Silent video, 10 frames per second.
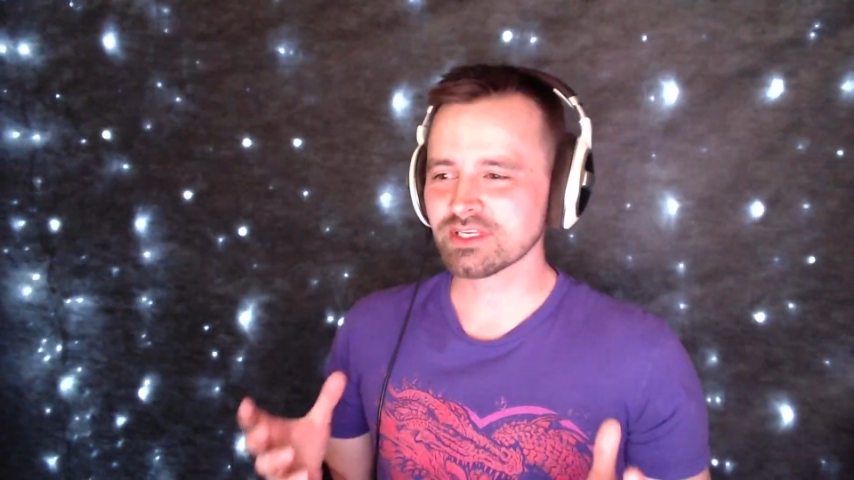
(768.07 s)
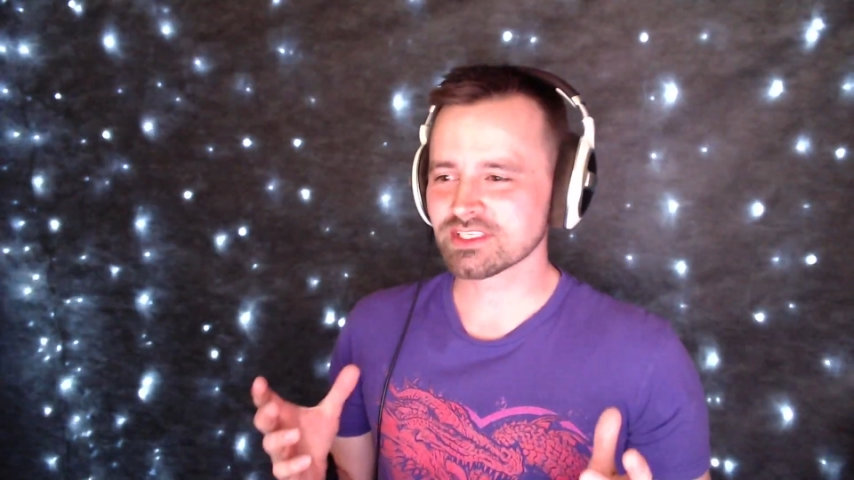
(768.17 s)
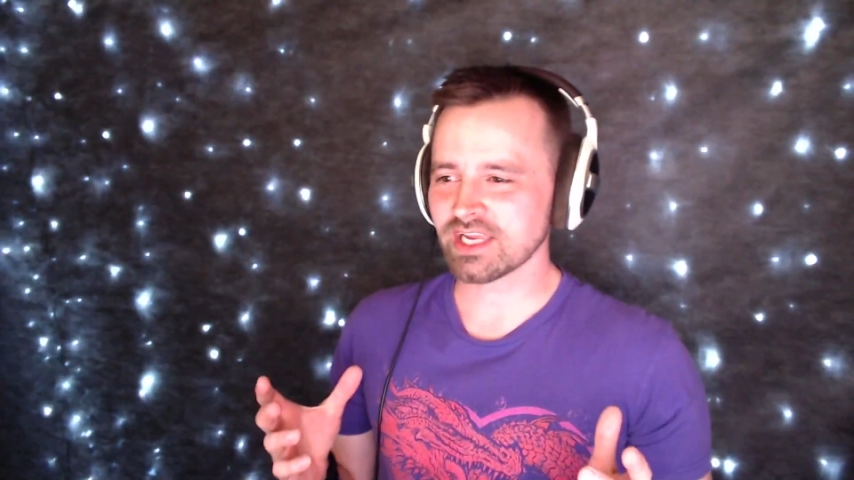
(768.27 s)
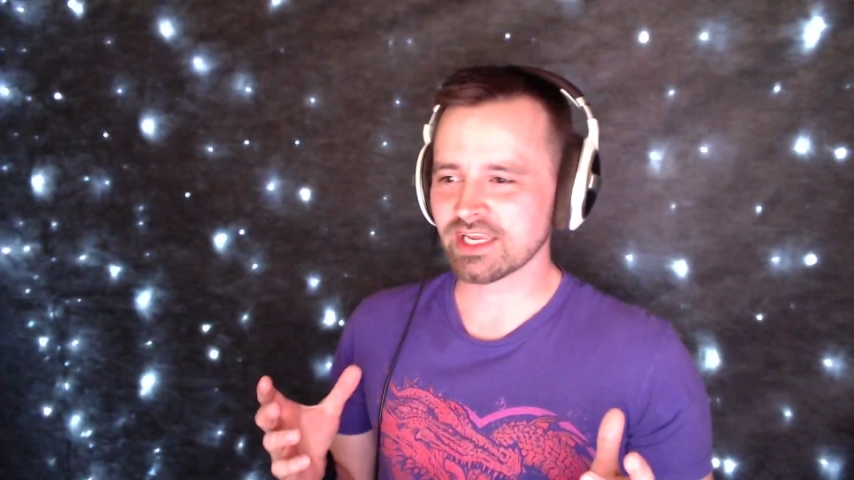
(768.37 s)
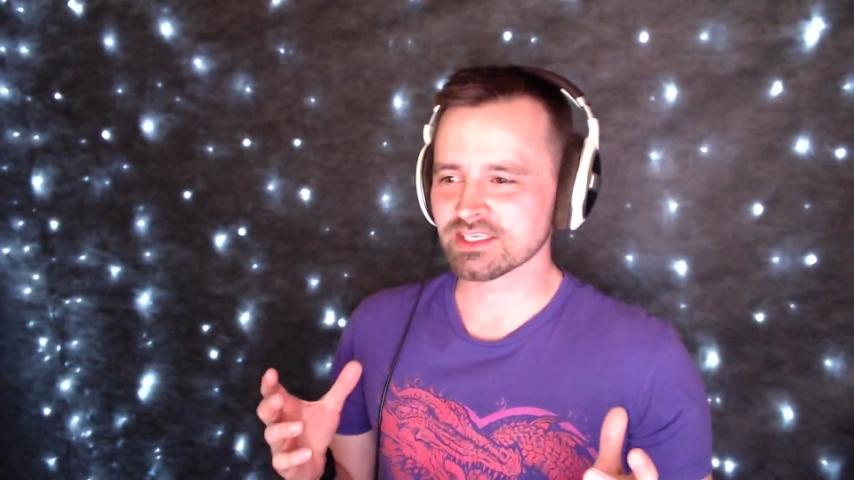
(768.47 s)

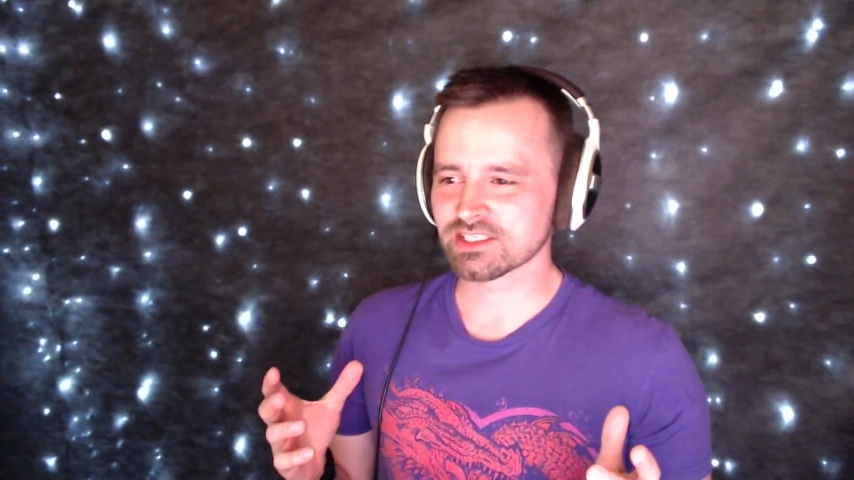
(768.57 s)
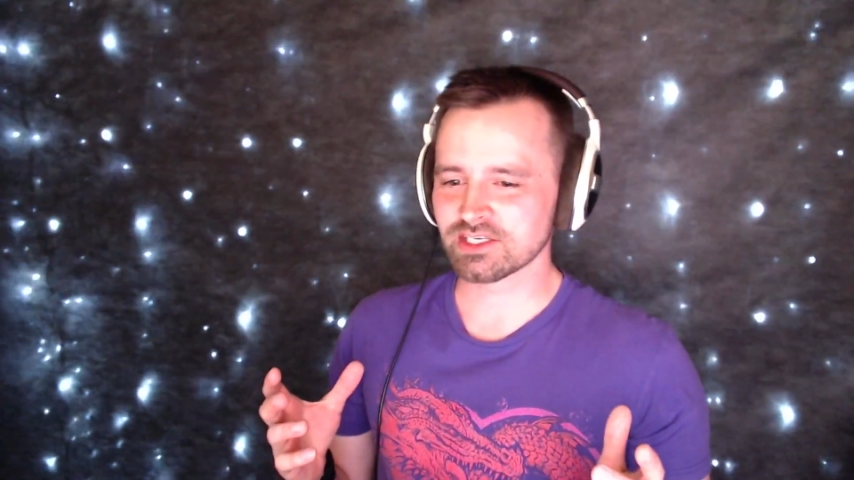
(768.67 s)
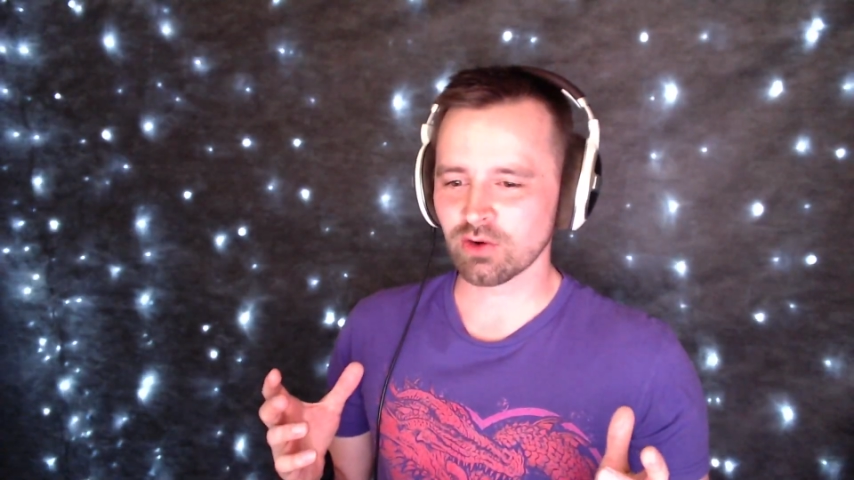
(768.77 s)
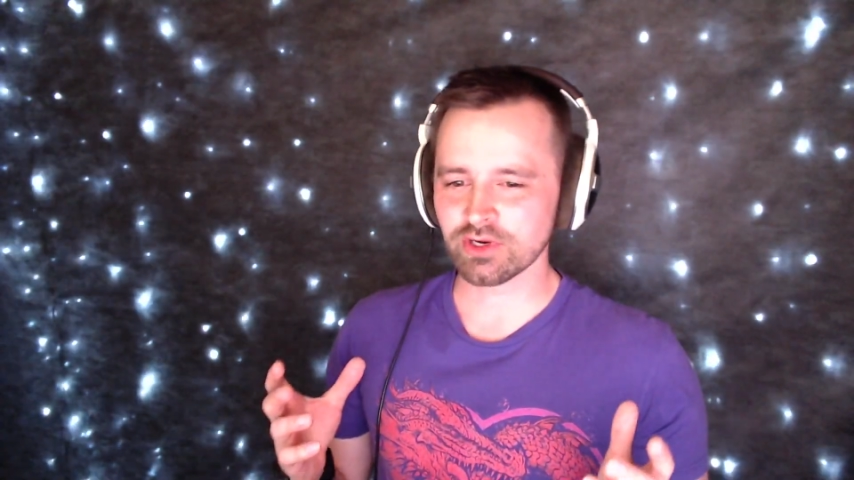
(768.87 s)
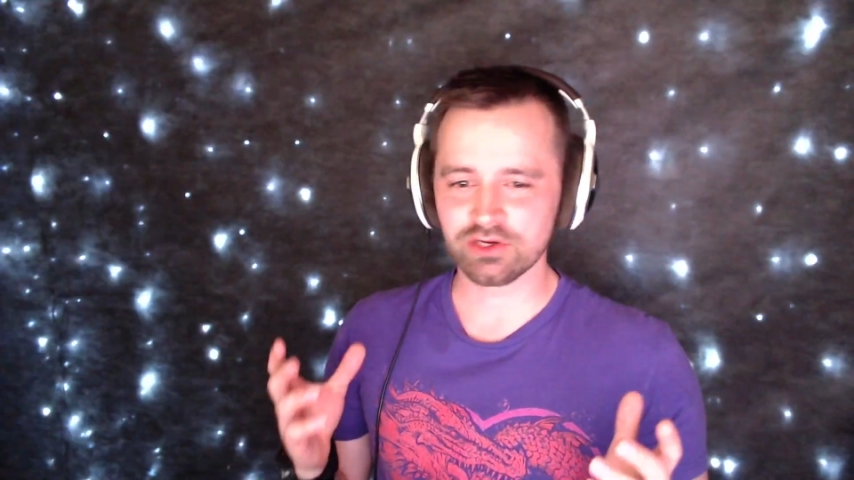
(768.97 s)
is
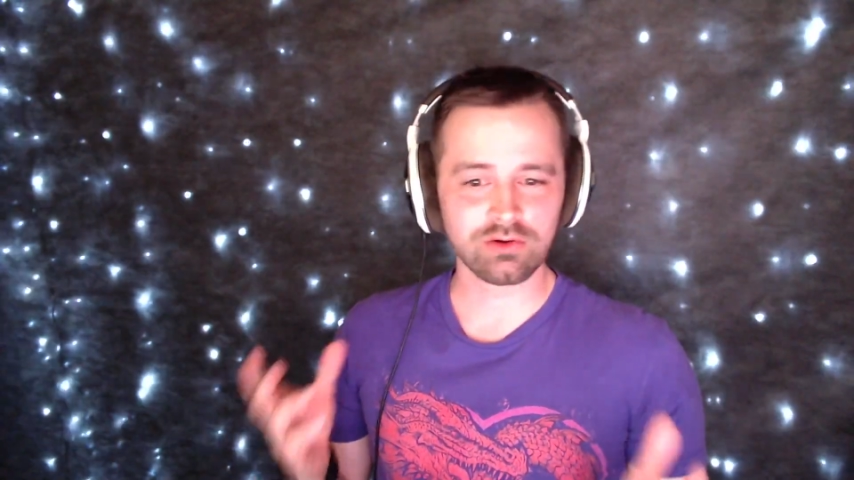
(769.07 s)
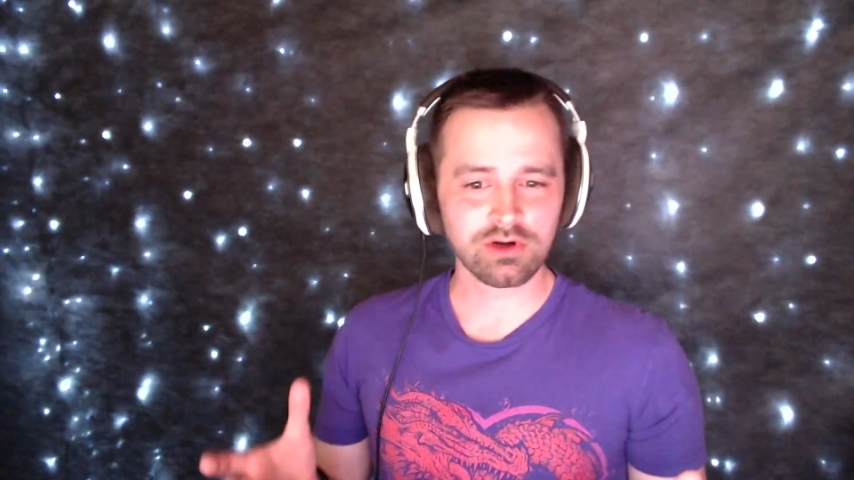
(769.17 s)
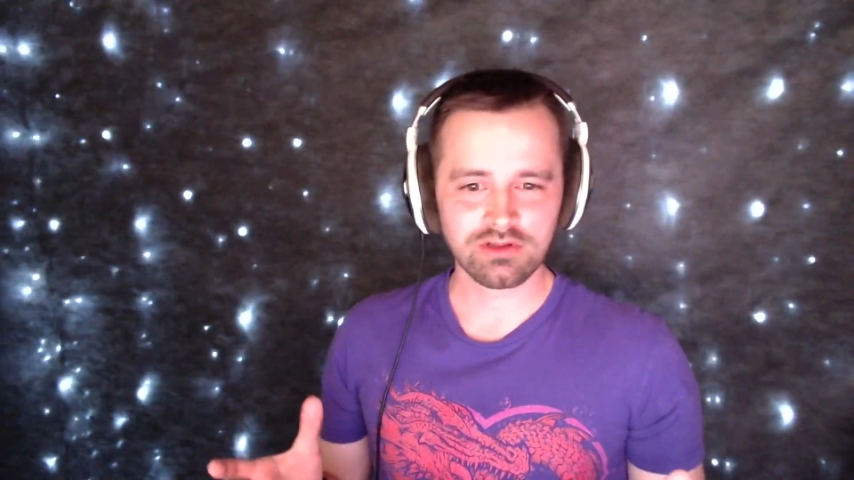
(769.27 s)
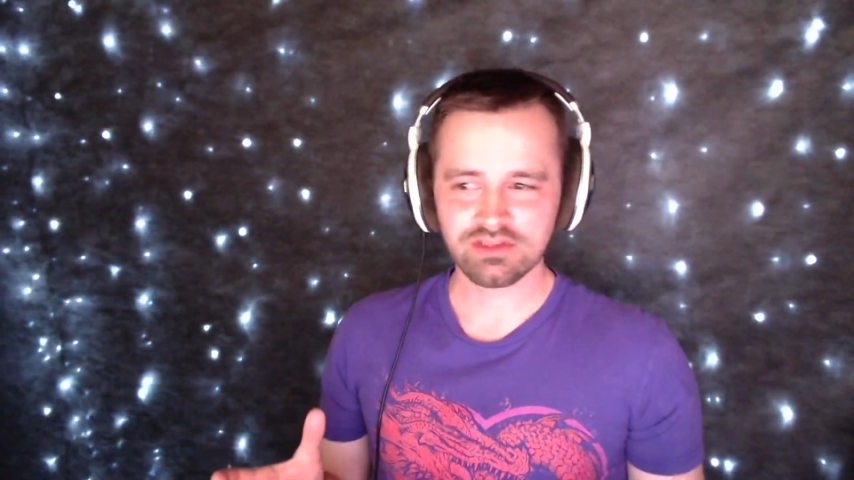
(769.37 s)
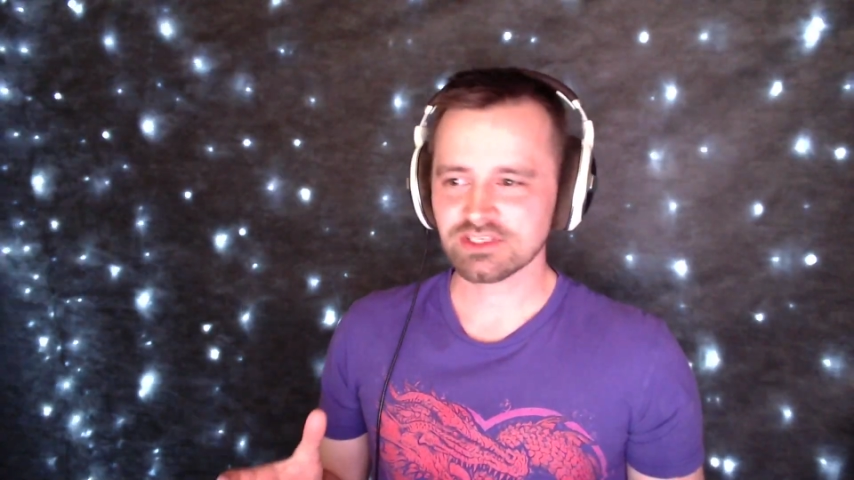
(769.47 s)
go to Google,